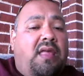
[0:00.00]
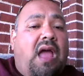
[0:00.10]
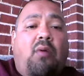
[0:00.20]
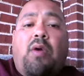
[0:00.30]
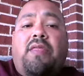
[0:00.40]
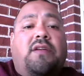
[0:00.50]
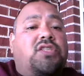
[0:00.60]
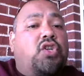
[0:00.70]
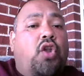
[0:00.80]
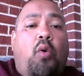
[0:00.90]
That way,
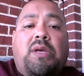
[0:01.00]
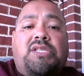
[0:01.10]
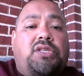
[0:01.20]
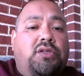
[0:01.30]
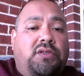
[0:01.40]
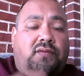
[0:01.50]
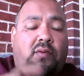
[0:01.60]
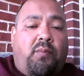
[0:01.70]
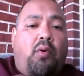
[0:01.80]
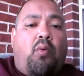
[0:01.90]
there's no excuse
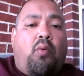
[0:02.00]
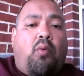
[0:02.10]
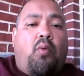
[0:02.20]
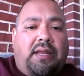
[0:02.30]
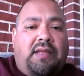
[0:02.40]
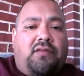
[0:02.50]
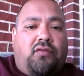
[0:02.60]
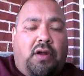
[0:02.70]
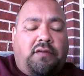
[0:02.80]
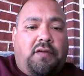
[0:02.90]
for poor quality
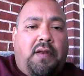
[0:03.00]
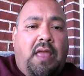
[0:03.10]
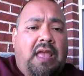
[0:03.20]
instruction.